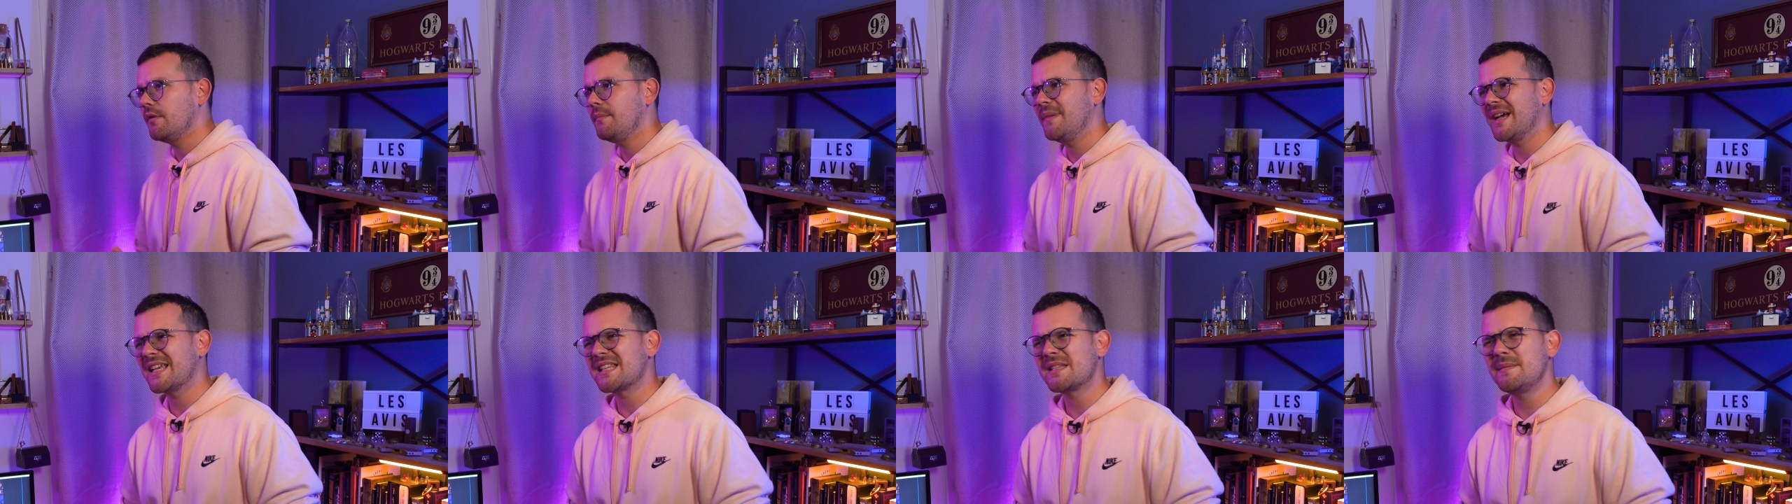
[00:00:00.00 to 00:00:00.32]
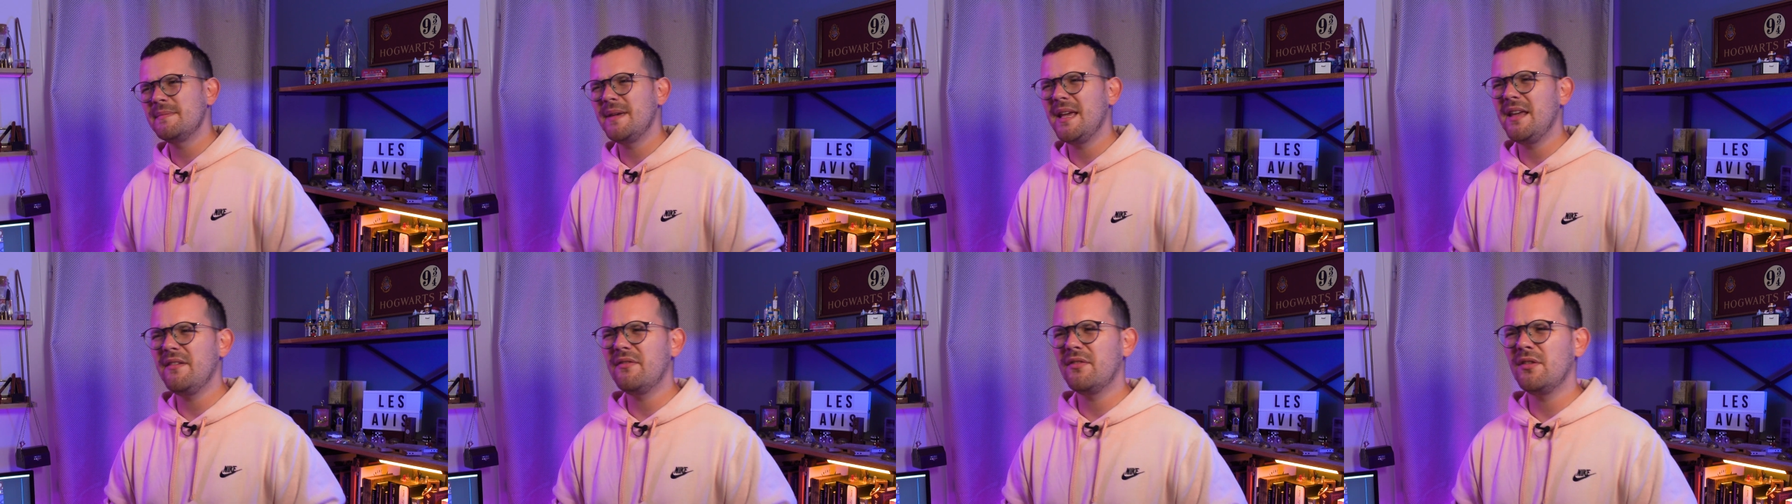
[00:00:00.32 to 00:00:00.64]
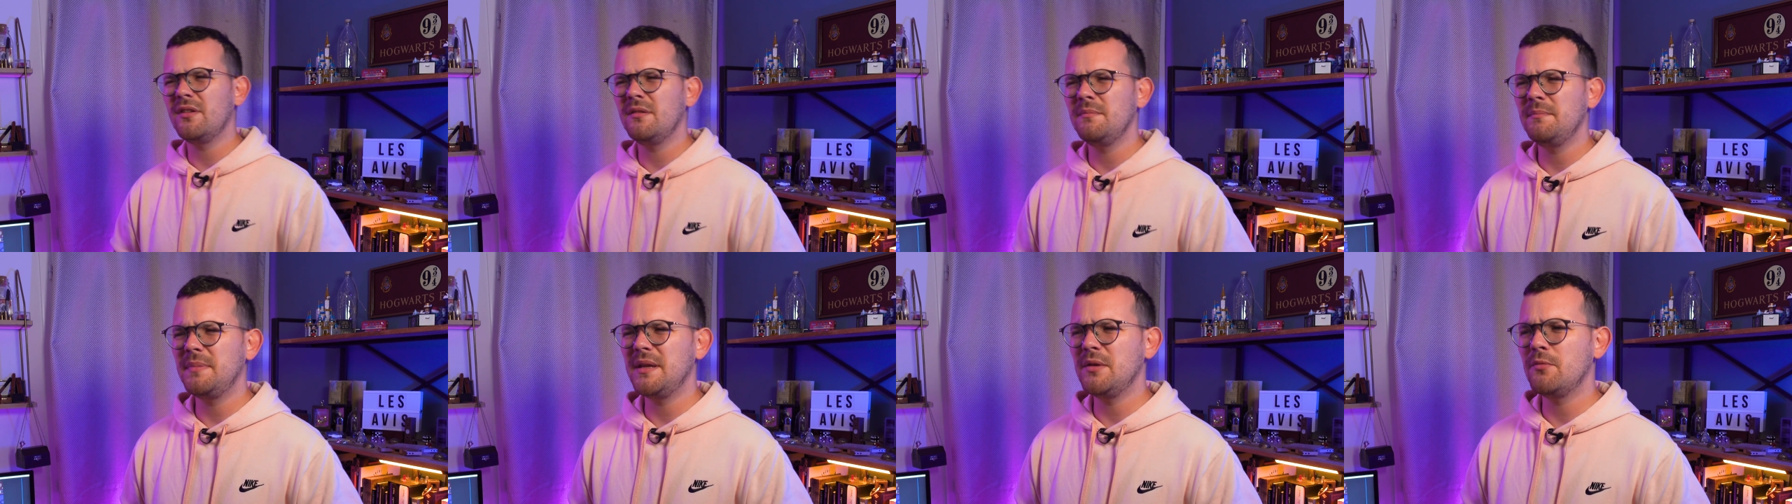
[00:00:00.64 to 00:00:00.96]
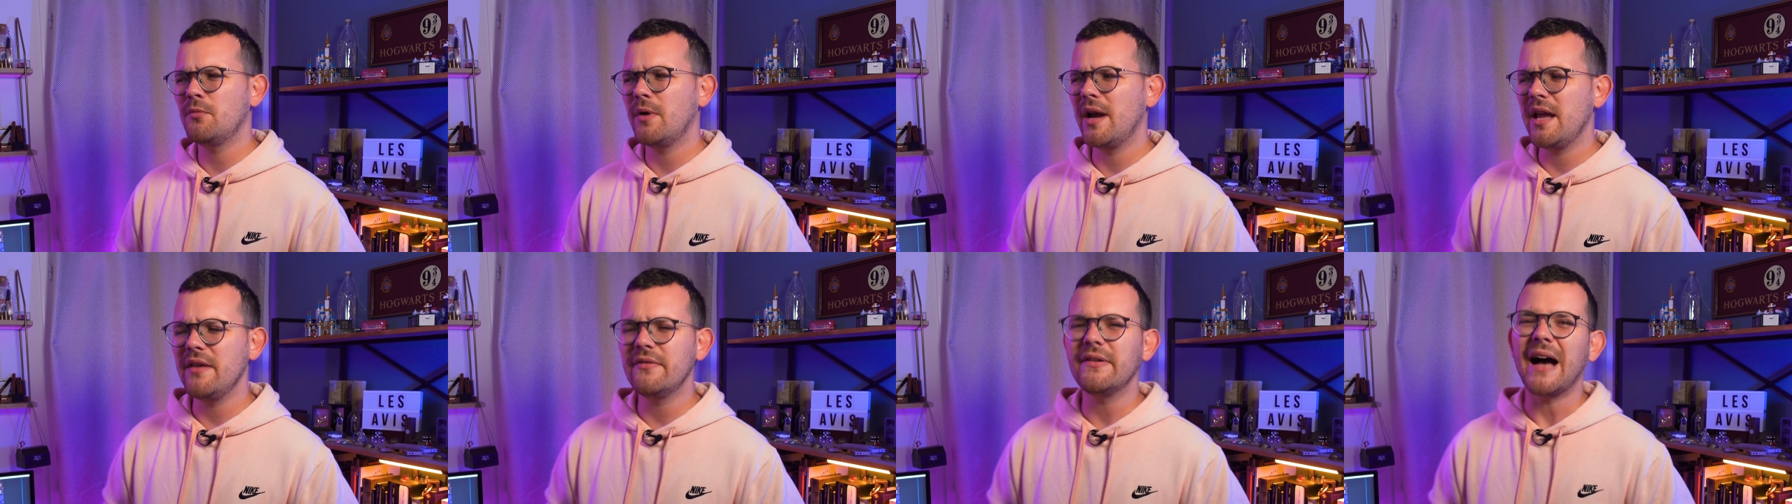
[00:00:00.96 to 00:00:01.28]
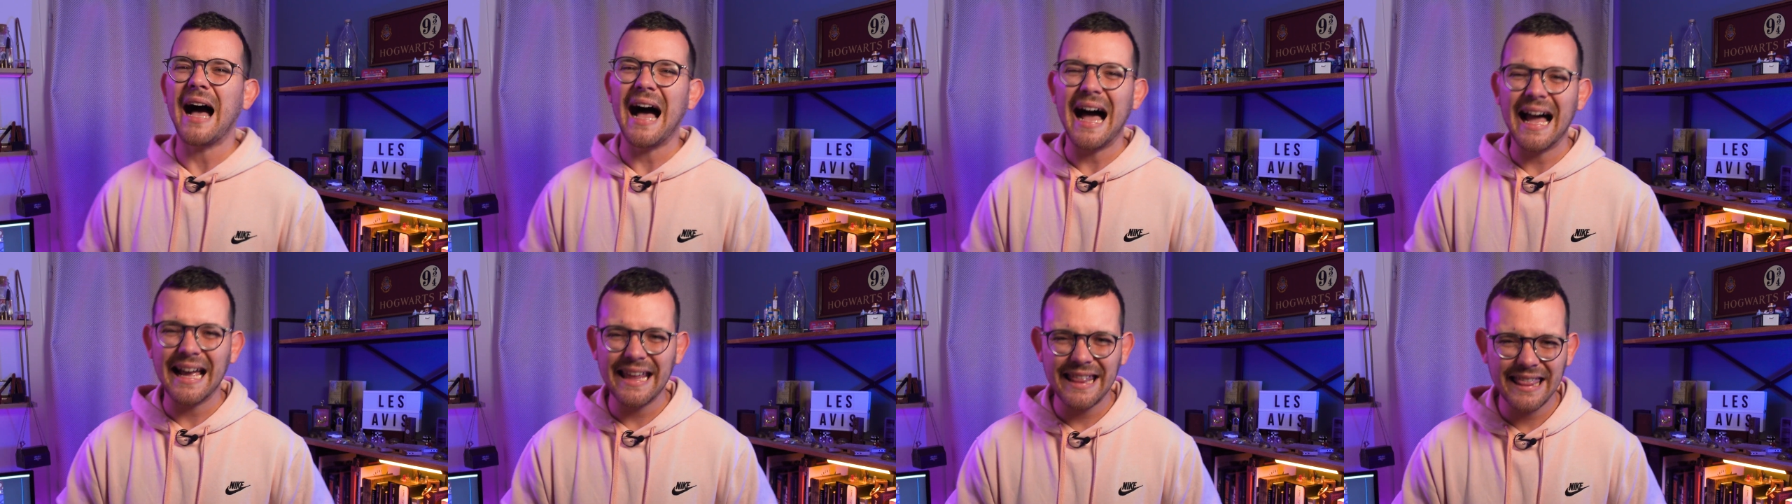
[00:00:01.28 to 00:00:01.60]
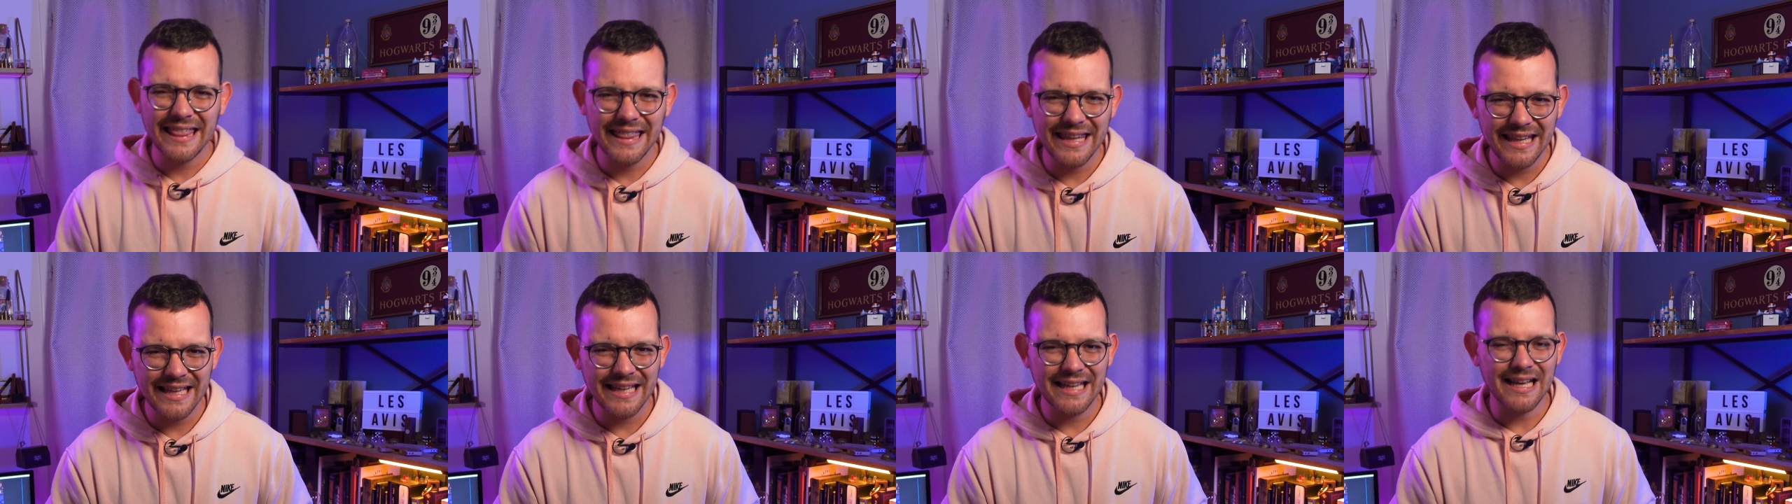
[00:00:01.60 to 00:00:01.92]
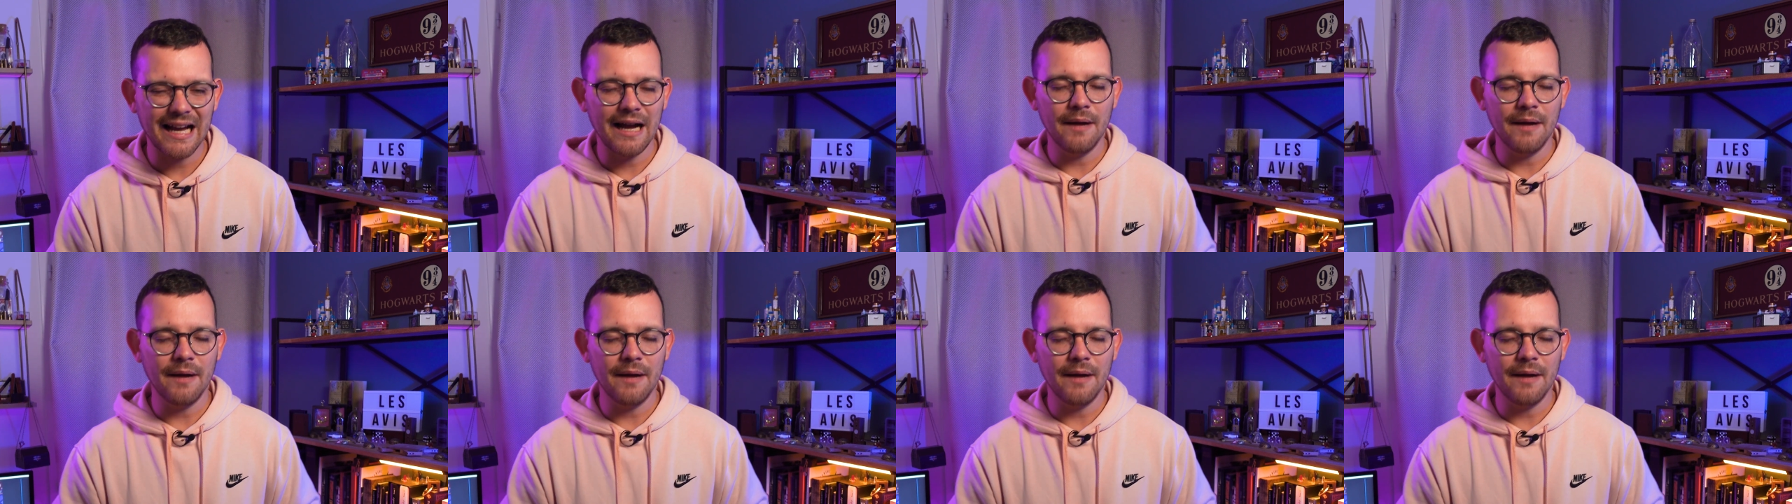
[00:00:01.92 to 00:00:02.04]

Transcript: Max Maven B-Wave. I think,